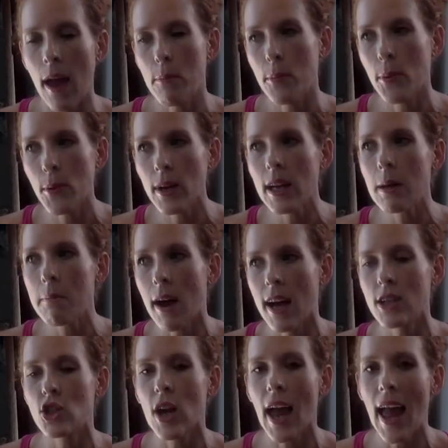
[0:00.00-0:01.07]
Pretty
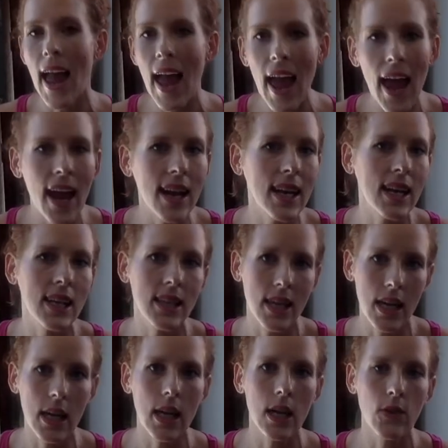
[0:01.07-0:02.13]
much
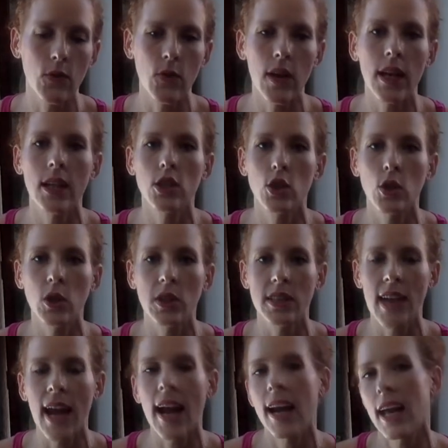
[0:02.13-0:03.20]
anything can fit into your
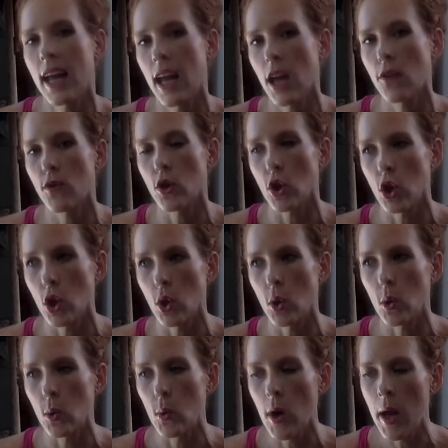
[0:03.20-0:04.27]
diet if
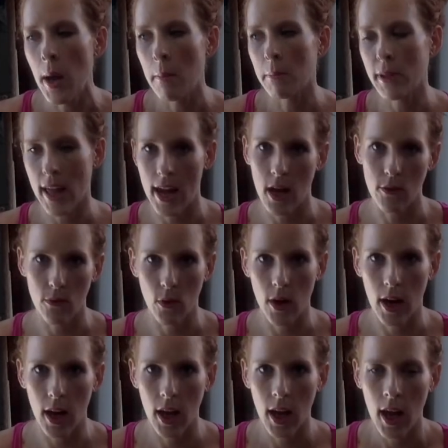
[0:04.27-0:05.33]
you plan for
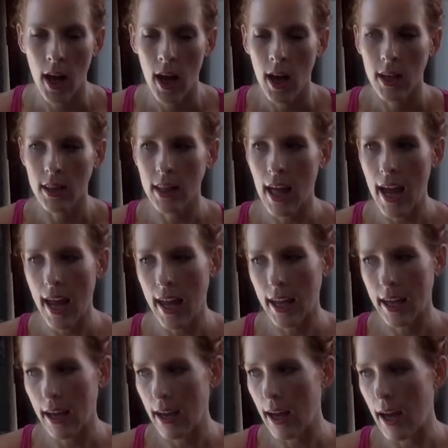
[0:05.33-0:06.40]
it.
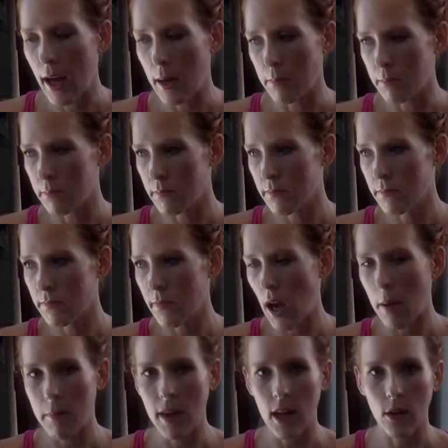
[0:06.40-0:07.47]
Like, I
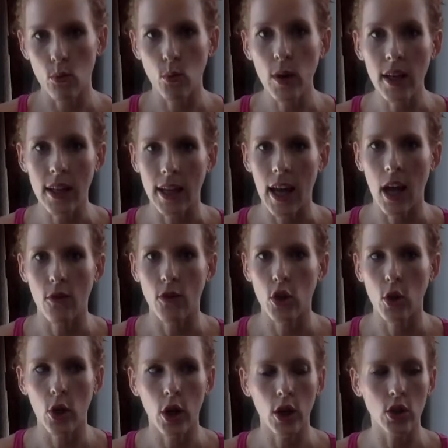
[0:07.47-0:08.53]
mean, really, if
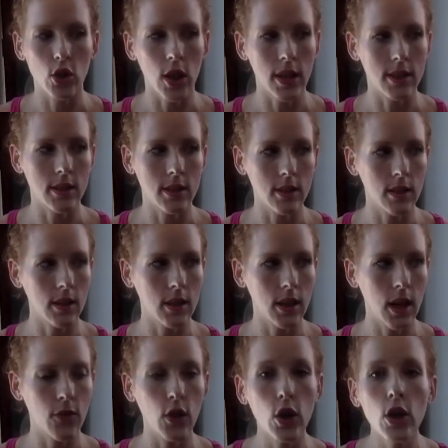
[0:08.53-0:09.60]
you're just
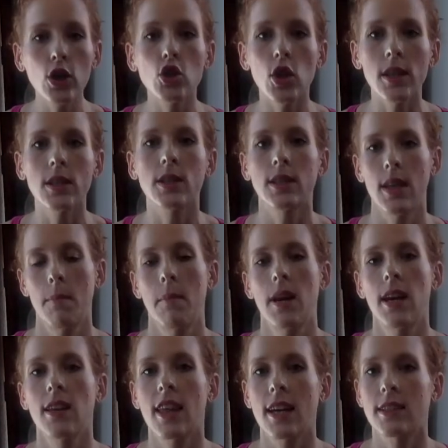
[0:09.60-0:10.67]

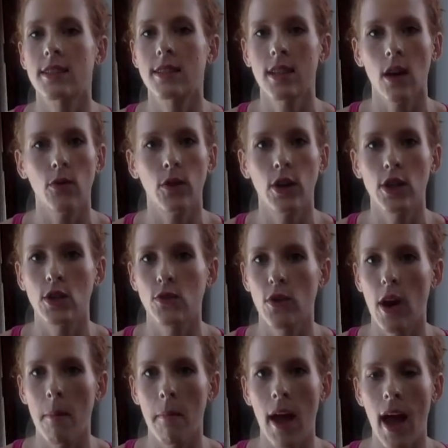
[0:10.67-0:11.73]
somebody that suffers
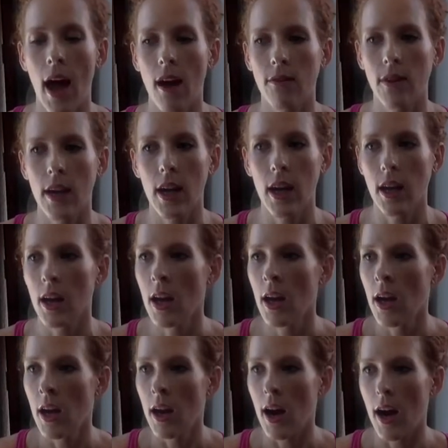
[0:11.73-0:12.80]
from having,
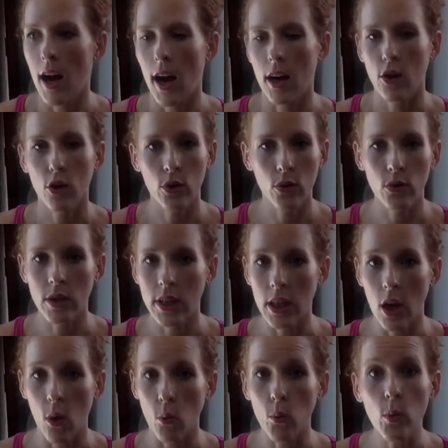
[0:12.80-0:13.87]

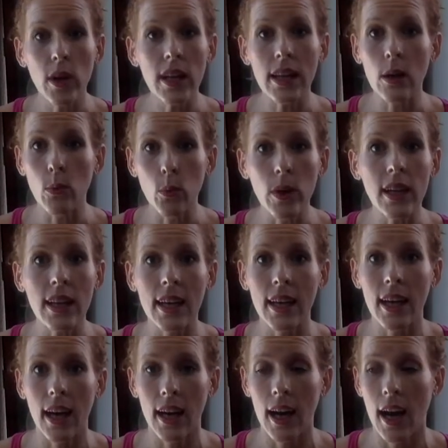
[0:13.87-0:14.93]
really,
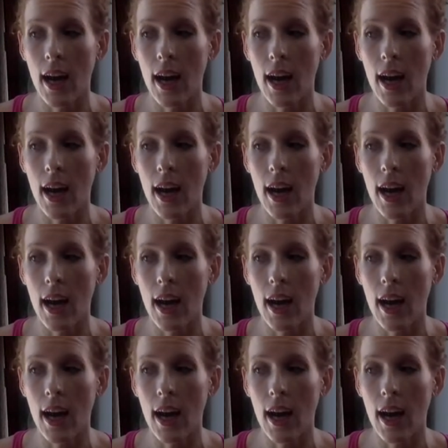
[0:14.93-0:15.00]
really,